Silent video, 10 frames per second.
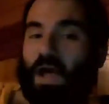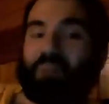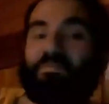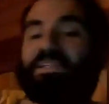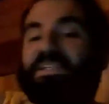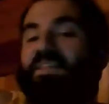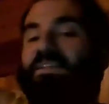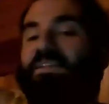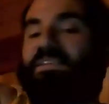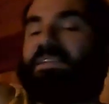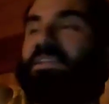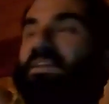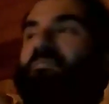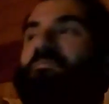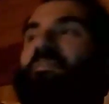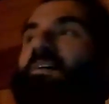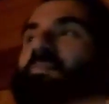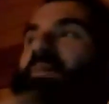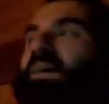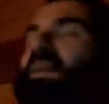I've been saying this since like the
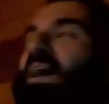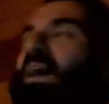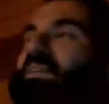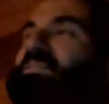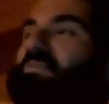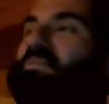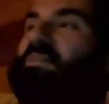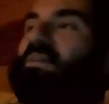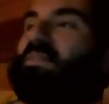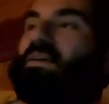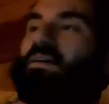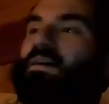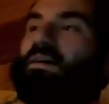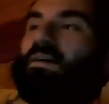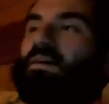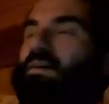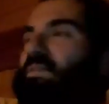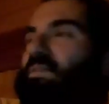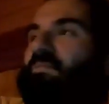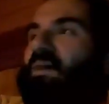very beginning. I still think that
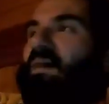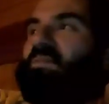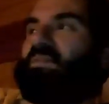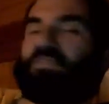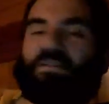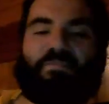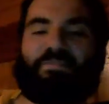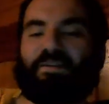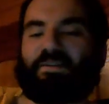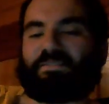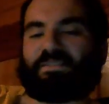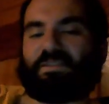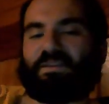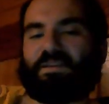that Robin is Littlefinger's.